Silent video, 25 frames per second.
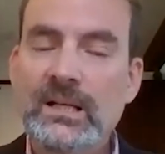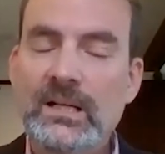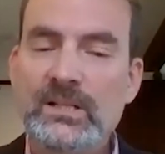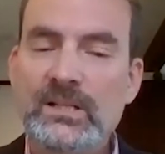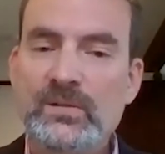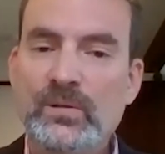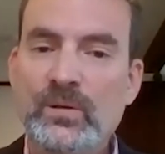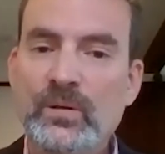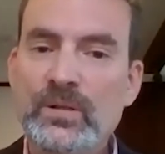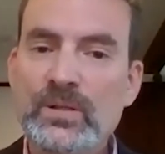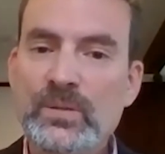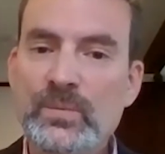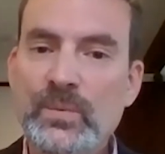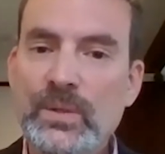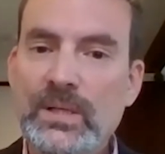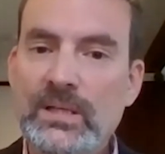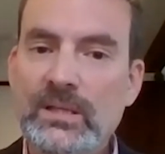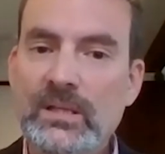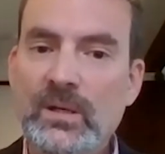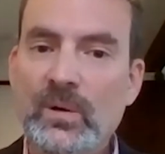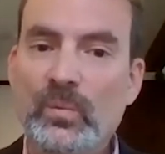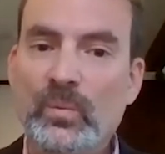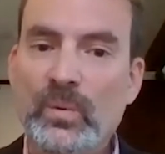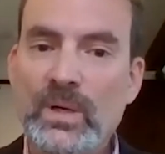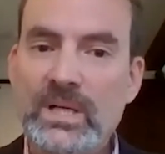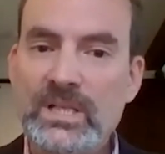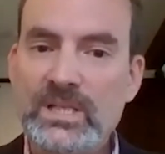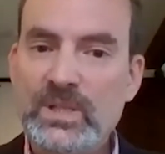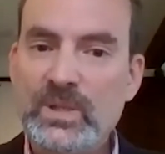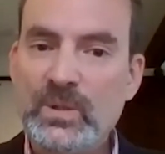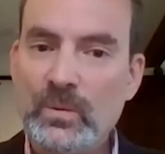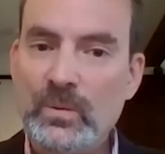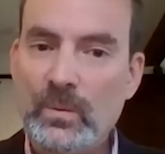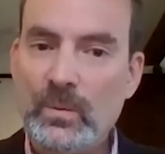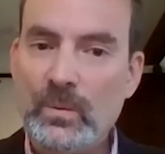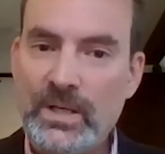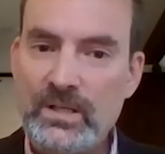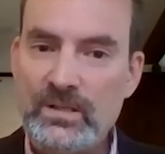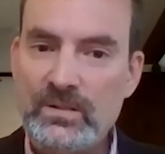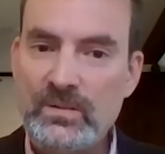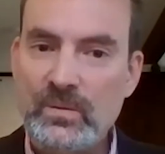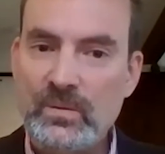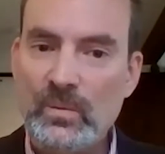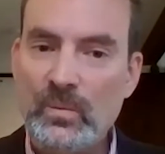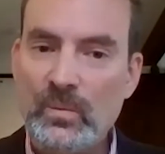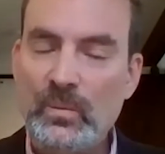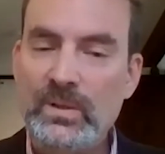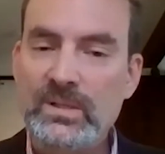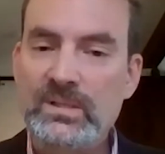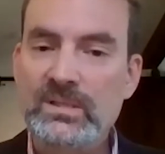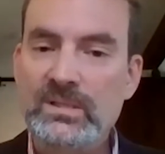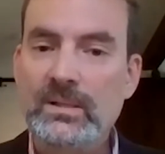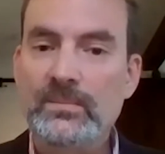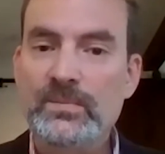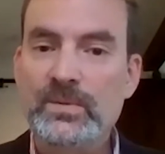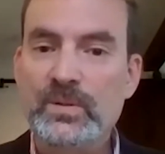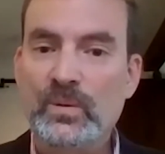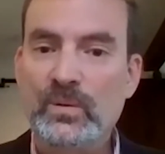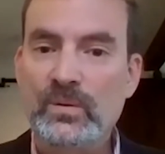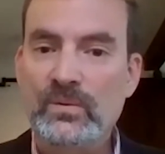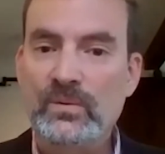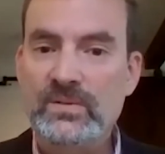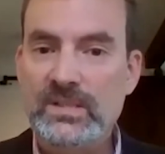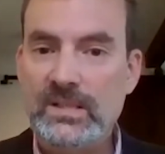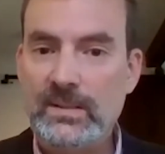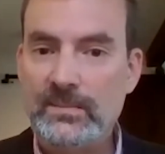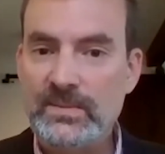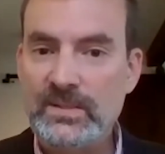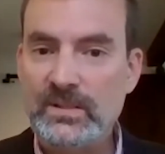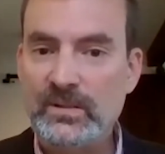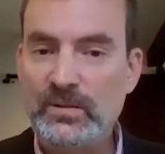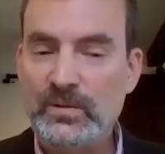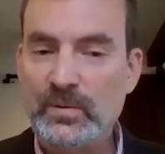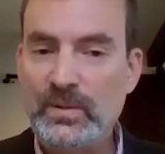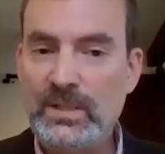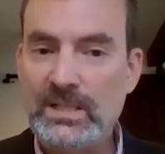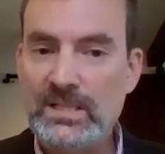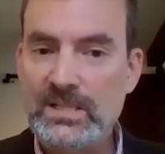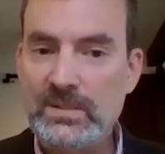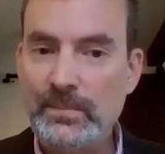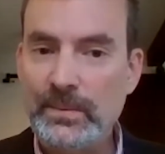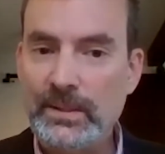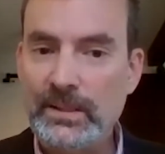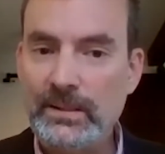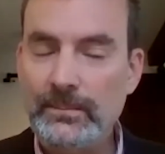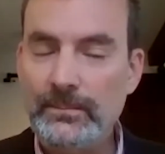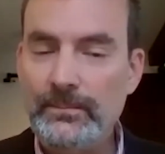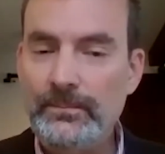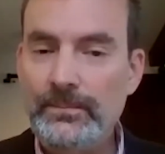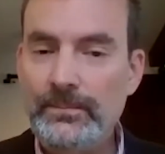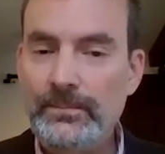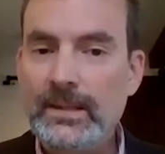as long as we can then rescue a patient with some sort of stem cell transplant.